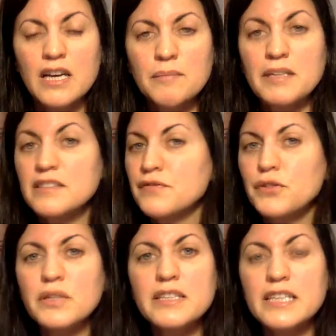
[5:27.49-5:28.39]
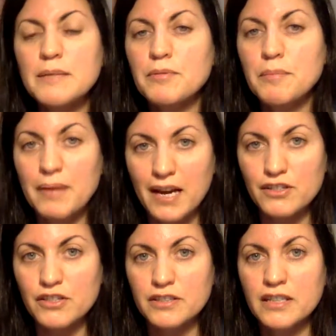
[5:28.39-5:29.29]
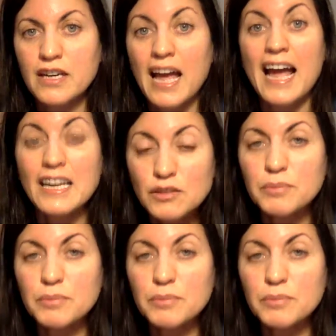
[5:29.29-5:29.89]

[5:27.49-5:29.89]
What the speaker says: Because if you can keep your passion and